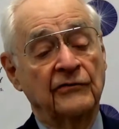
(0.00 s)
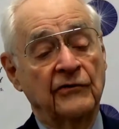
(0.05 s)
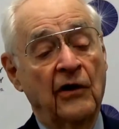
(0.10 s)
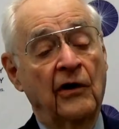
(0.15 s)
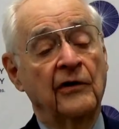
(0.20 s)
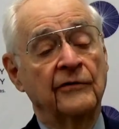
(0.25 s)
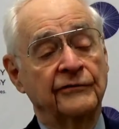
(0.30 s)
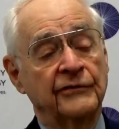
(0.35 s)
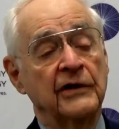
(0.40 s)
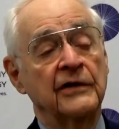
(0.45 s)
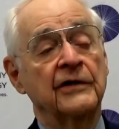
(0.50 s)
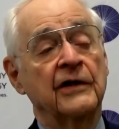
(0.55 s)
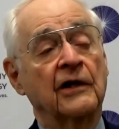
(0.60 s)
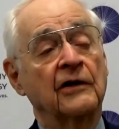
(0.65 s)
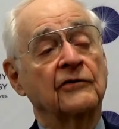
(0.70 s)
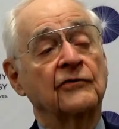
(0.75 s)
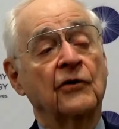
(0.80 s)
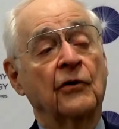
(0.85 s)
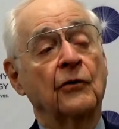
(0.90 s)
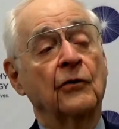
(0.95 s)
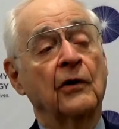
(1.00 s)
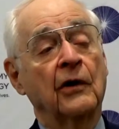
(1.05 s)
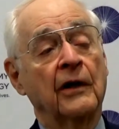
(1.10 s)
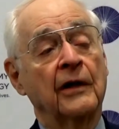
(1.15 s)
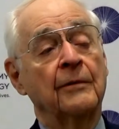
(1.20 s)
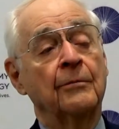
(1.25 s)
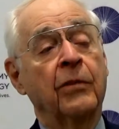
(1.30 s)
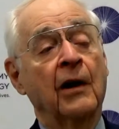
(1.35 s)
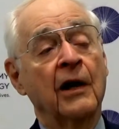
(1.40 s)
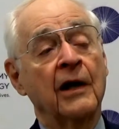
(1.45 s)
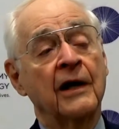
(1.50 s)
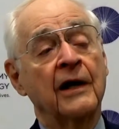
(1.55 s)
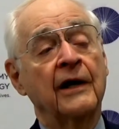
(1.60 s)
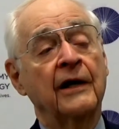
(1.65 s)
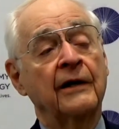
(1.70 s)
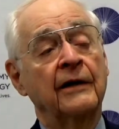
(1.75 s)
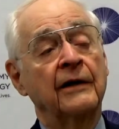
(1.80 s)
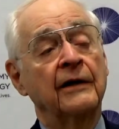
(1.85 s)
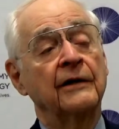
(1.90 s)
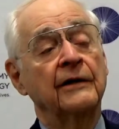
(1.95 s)
often they're totally
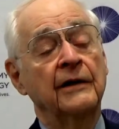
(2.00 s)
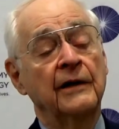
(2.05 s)
blind.